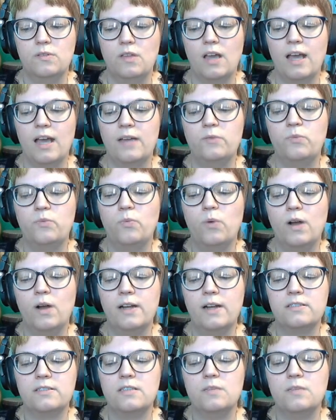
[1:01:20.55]
I'd want
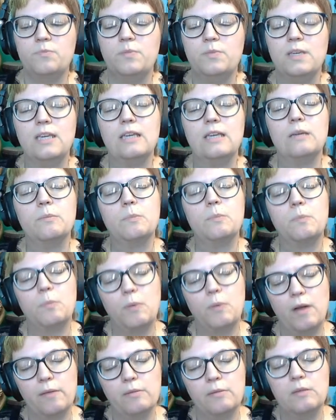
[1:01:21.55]
it to be
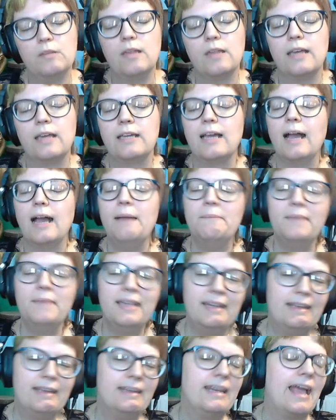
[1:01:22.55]
probably like 1.5
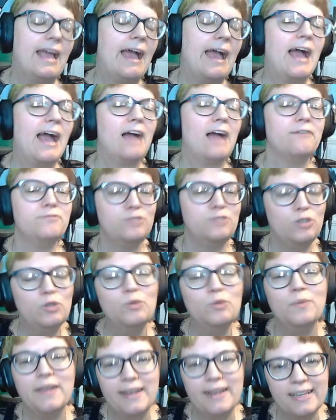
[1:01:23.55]
minutes, 2
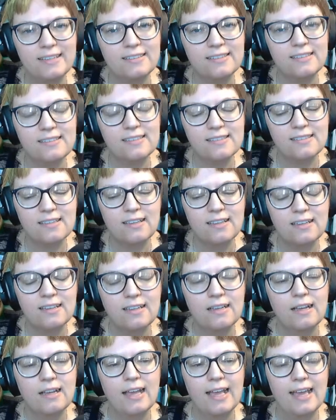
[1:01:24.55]
minutes,
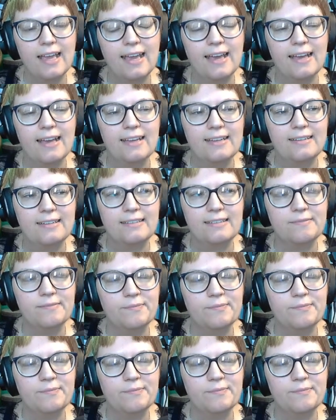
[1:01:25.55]
and